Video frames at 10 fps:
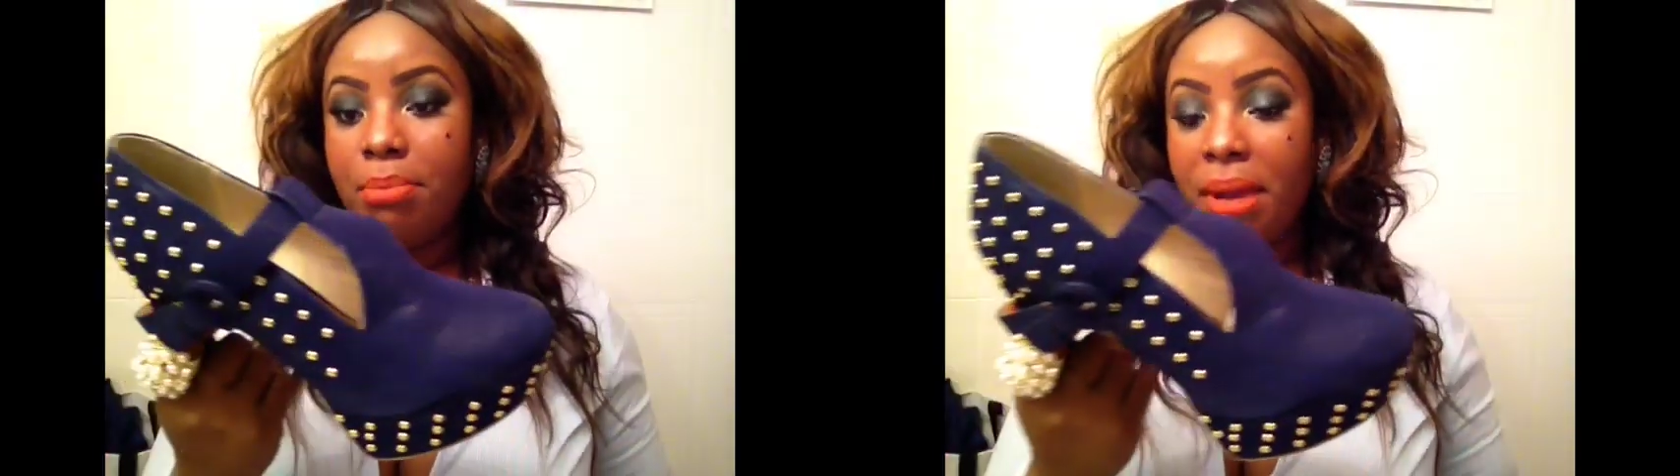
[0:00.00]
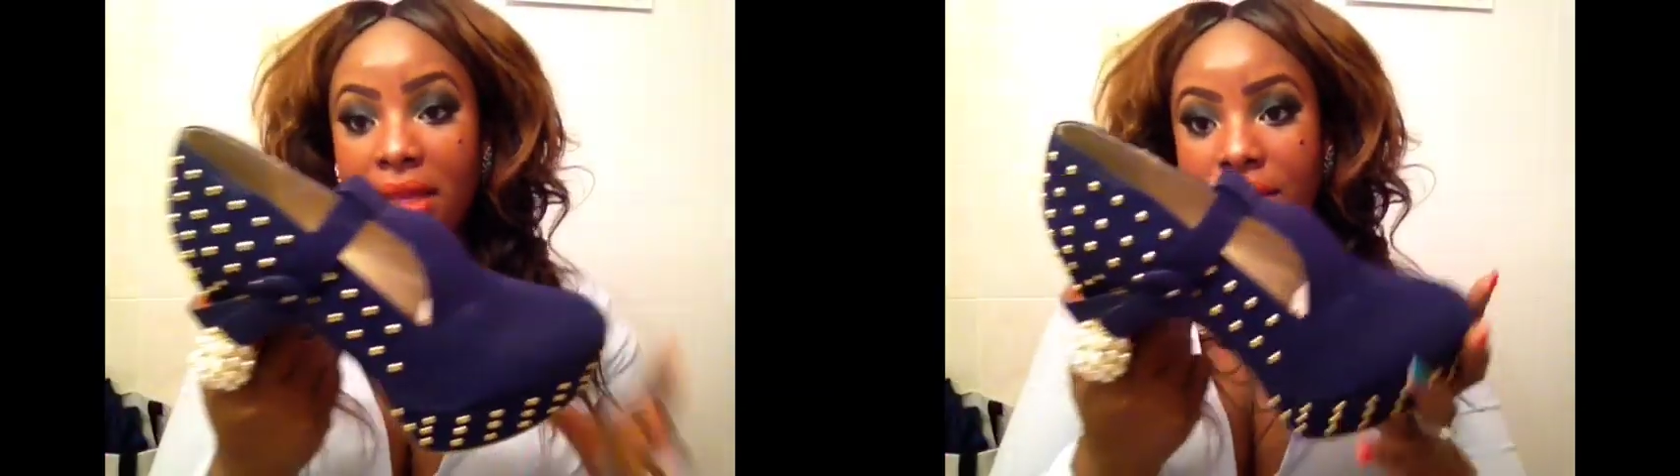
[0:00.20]

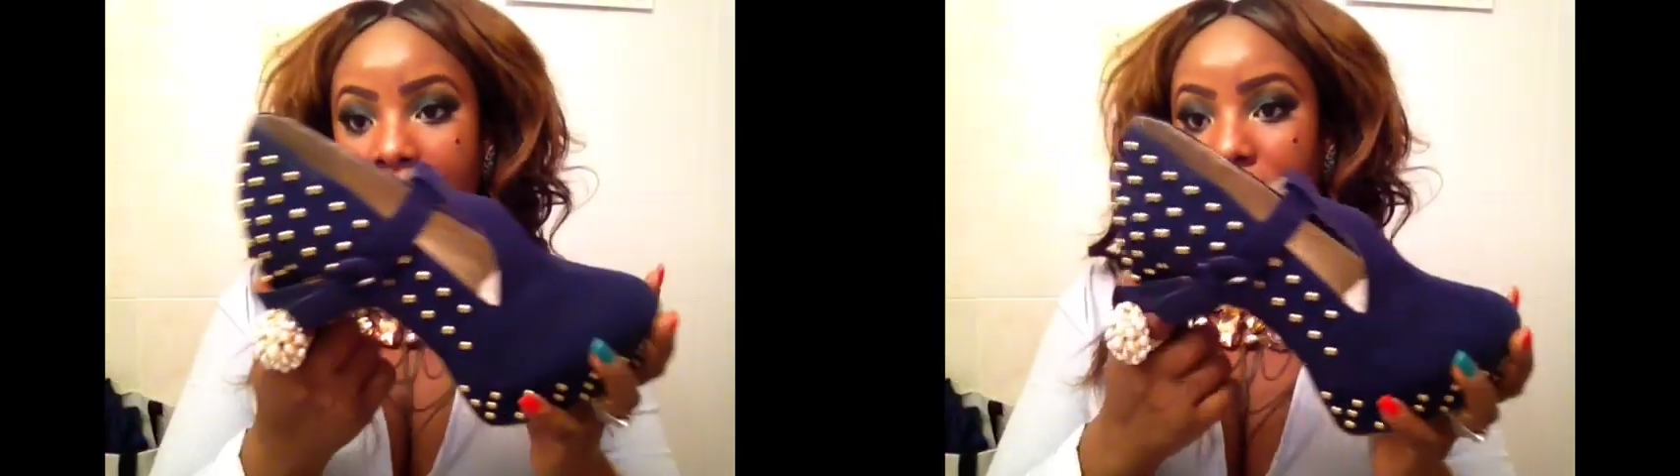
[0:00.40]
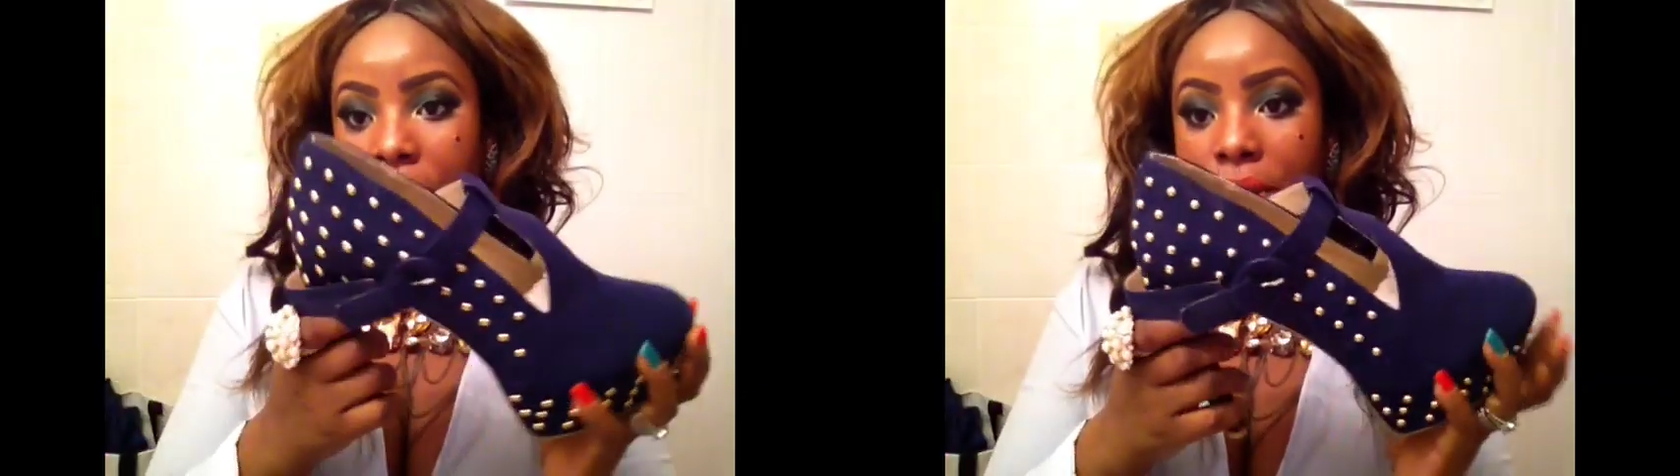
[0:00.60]
pencil
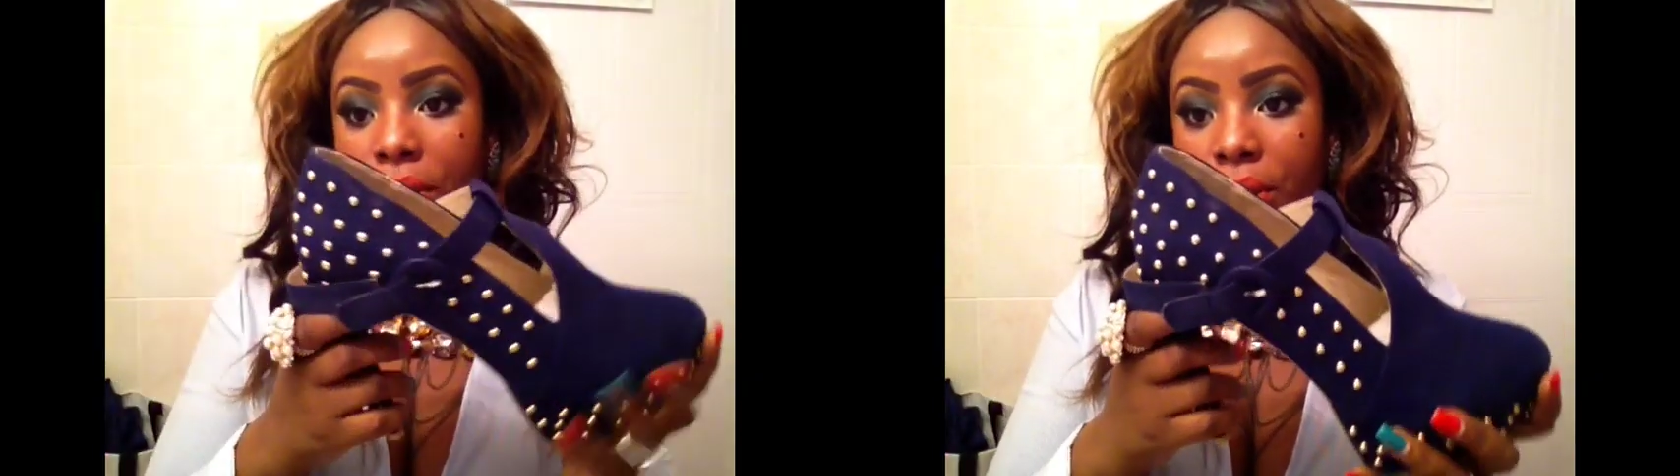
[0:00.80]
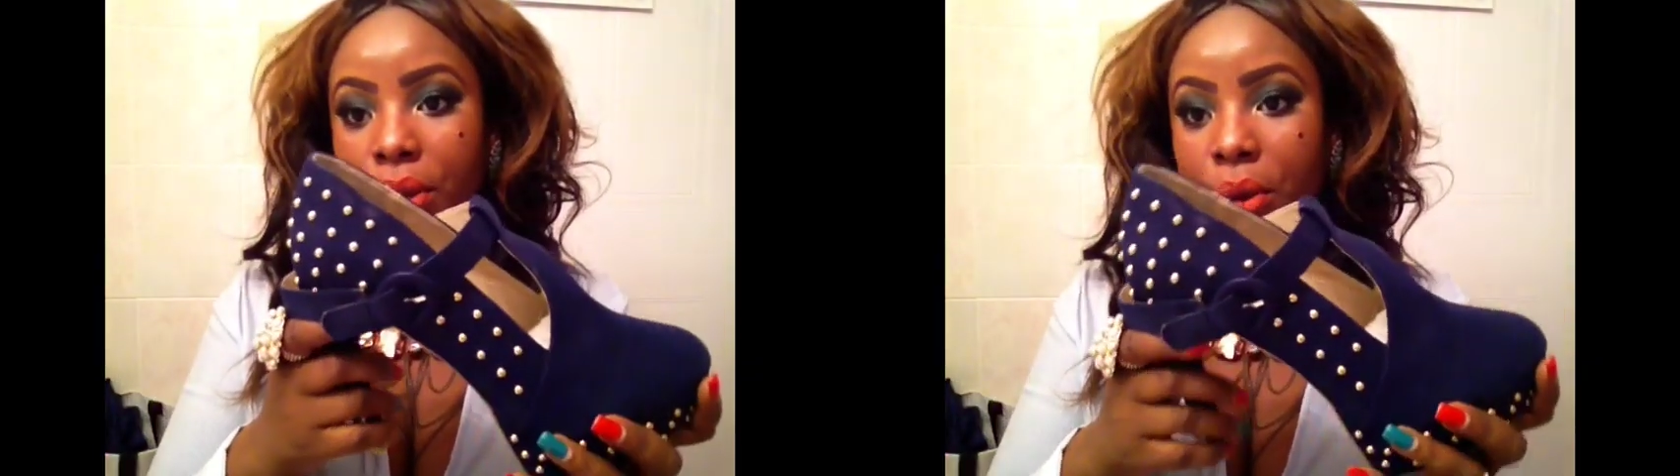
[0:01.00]

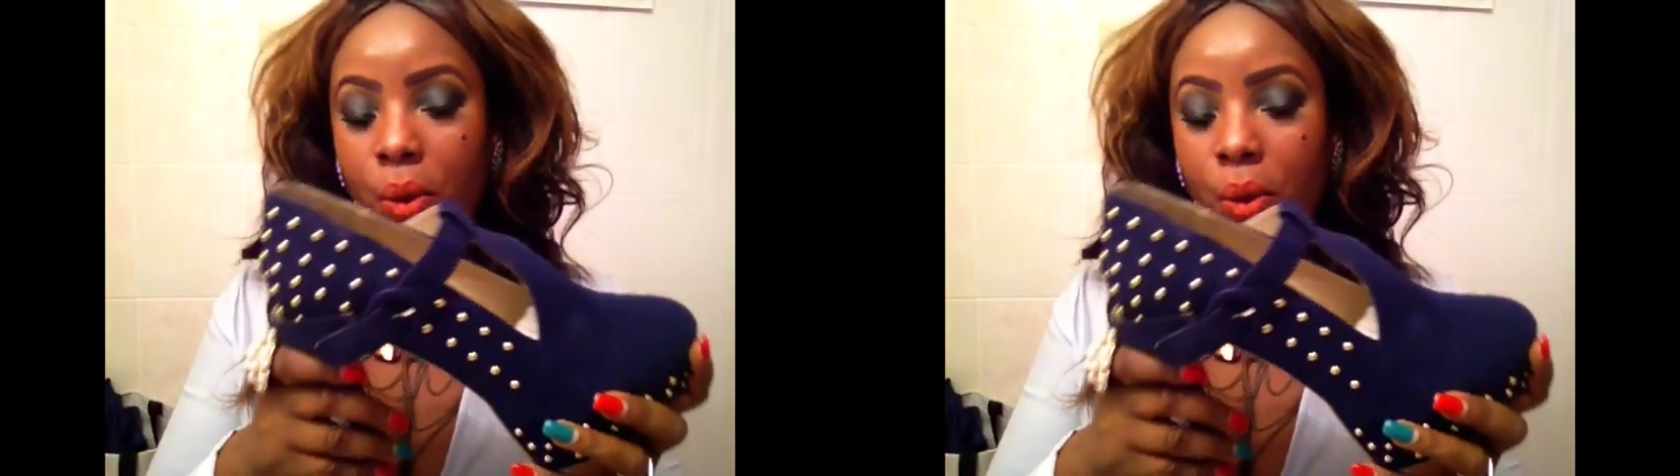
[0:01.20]
skirt